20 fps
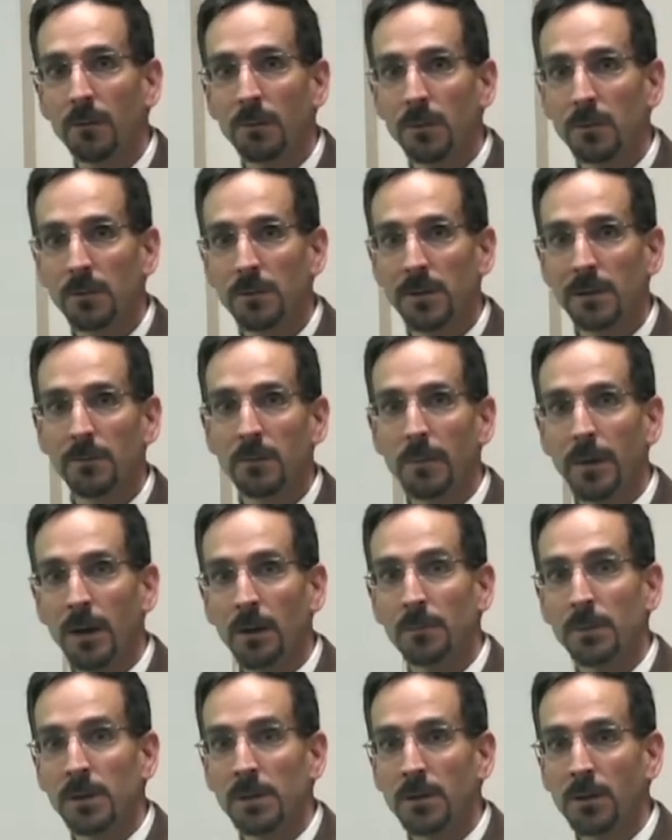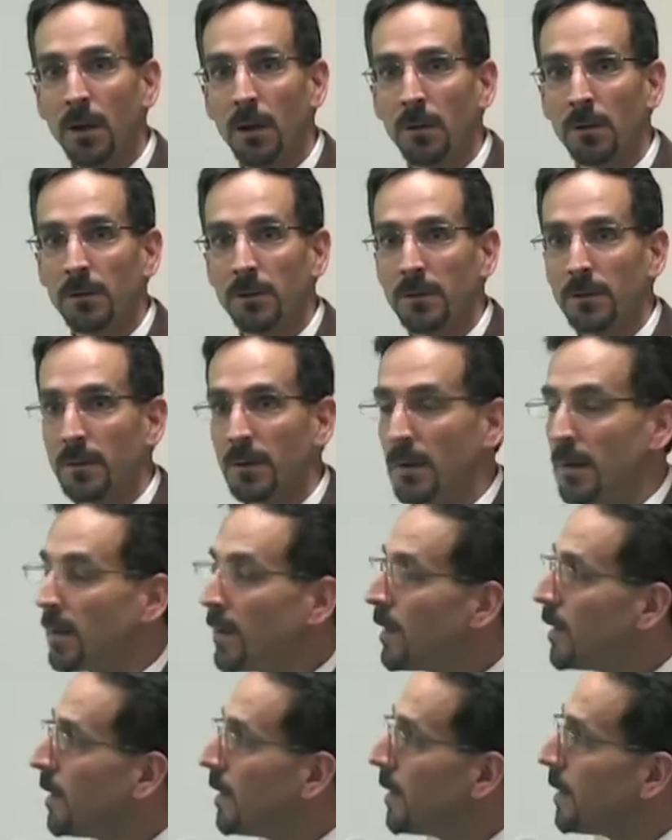We received about a million dollars in,
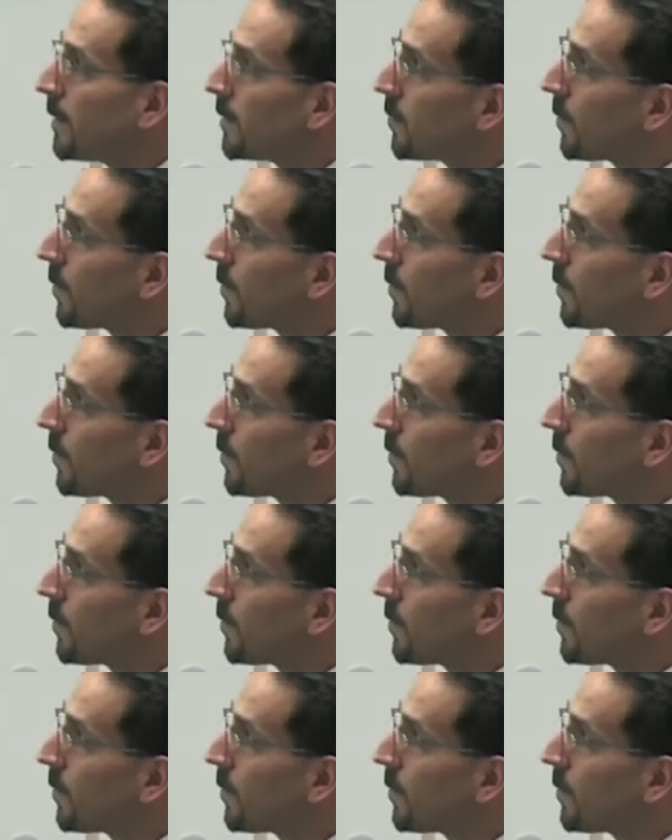in